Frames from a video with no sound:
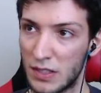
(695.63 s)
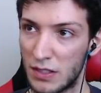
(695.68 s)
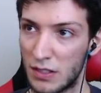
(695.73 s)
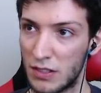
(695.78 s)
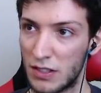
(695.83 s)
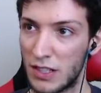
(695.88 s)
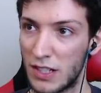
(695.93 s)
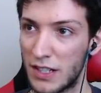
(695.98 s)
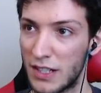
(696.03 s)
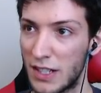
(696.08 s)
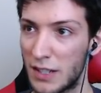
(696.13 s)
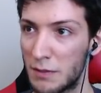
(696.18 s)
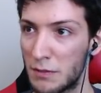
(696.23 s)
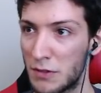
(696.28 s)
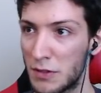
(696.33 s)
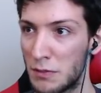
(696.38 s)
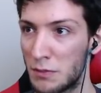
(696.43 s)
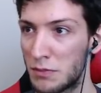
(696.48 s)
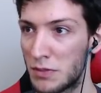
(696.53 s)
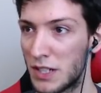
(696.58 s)
Not like I'm
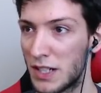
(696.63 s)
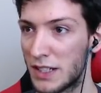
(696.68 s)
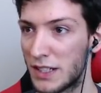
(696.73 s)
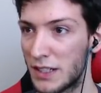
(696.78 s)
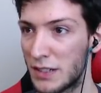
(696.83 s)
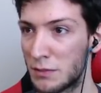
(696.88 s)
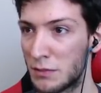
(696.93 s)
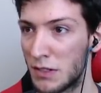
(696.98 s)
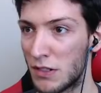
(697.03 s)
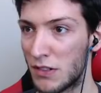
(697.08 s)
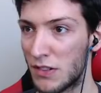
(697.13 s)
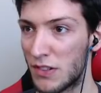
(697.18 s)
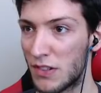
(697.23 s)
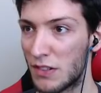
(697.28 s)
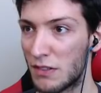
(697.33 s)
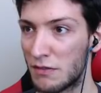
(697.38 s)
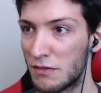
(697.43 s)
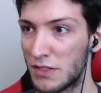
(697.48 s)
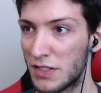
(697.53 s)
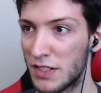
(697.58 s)
complaining about
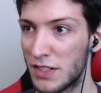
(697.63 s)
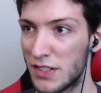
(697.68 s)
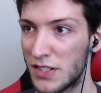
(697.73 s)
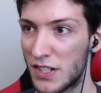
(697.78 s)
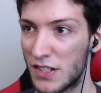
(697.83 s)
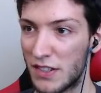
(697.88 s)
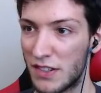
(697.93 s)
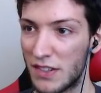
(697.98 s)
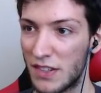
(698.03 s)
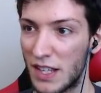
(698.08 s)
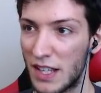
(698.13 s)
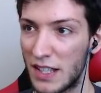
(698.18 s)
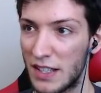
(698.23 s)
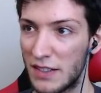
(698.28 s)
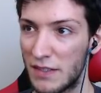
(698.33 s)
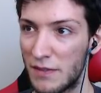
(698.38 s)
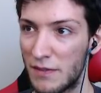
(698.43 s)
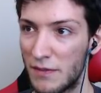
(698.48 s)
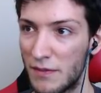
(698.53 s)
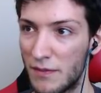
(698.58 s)
something, just saying.